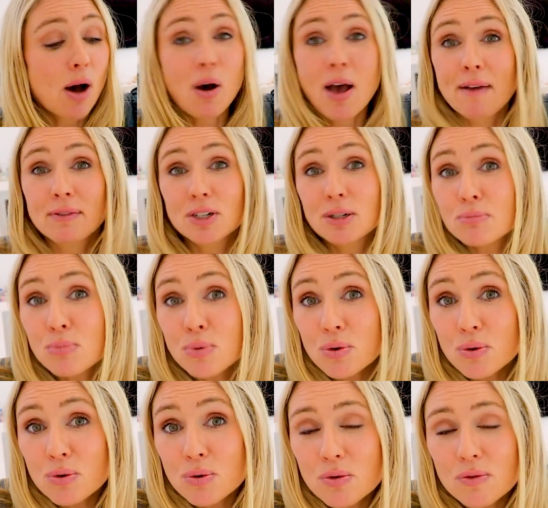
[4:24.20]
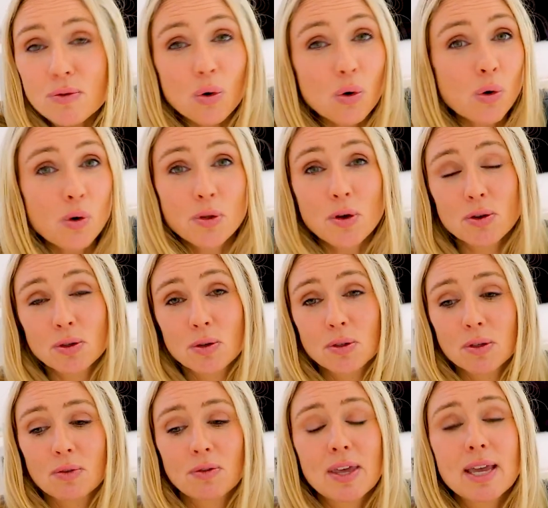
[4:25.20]
having to move, all those
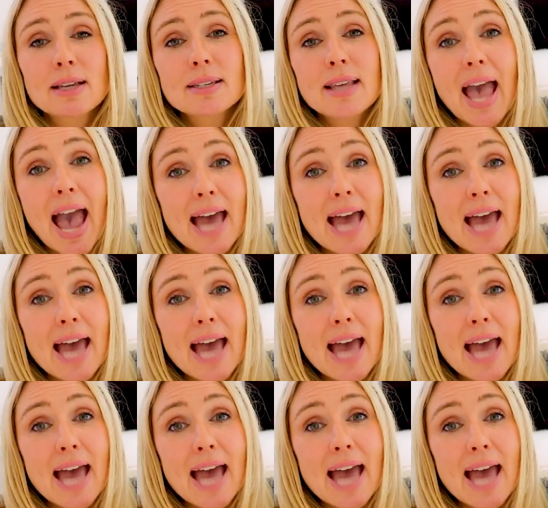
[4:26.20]
sorts of things.